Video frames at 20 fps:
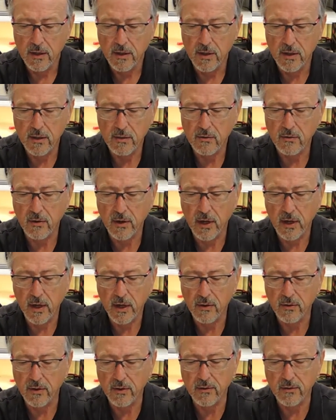These
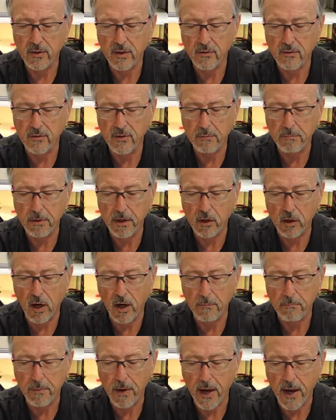uh, this is a Zippy
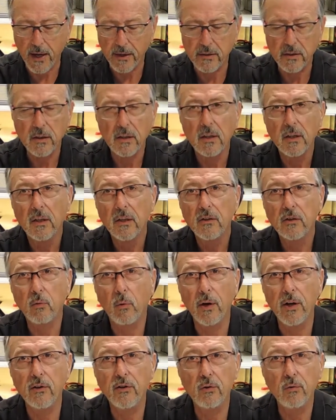Compact
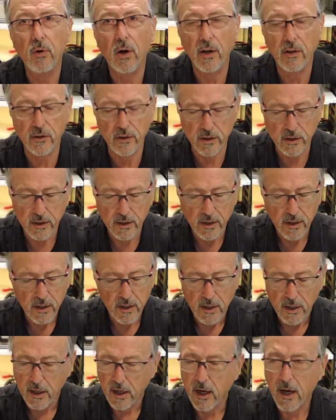twenty-two hundred.
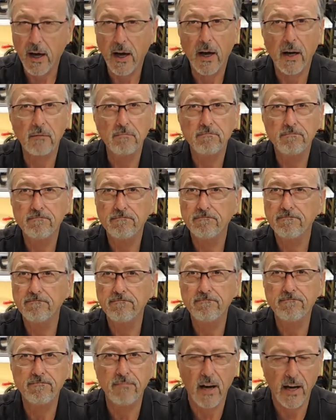Um,
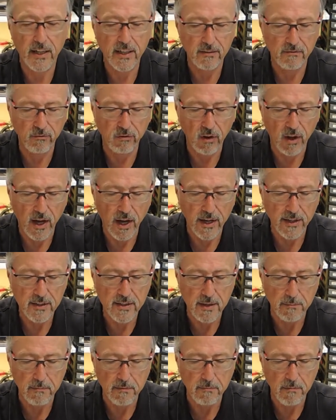I can fly
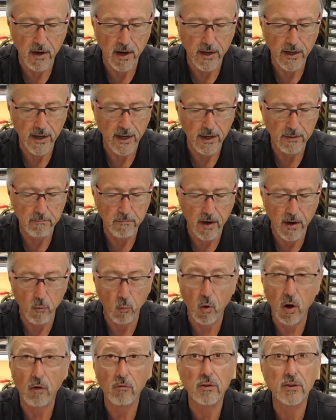some of my uh, my
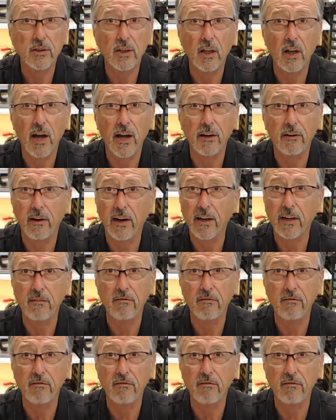Walrus Glider. I